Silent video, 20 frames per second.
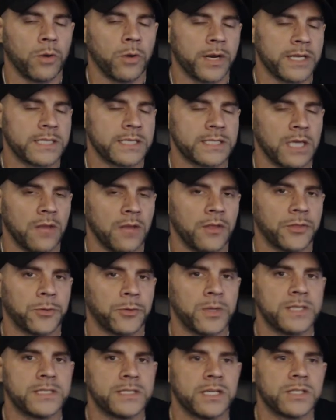we're going to sell the
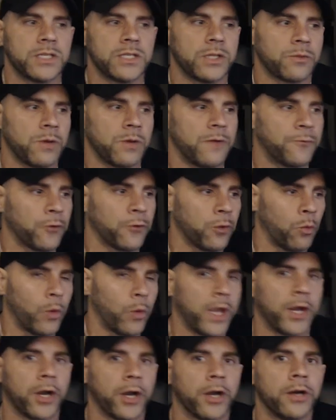363 for the
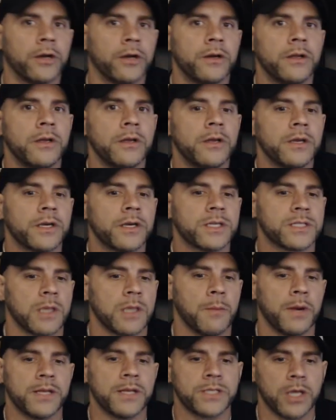winner because
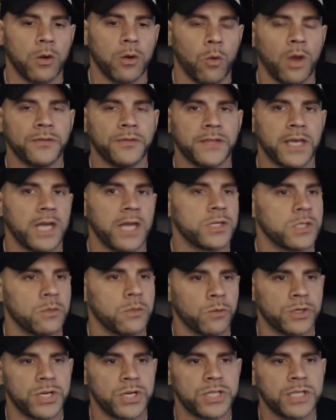somebody's going to want the engine.
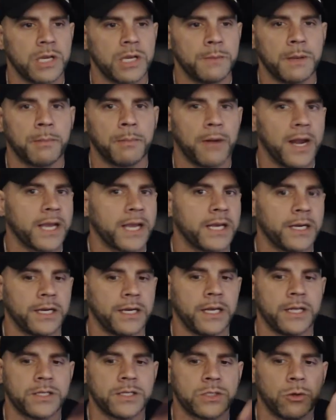We're just going to be breaking it
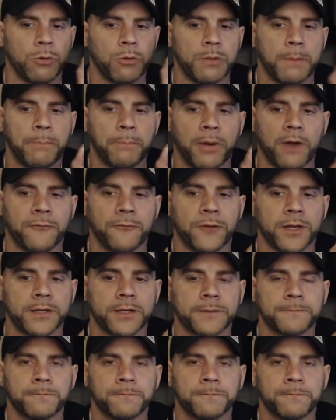in, so it'll be perfect.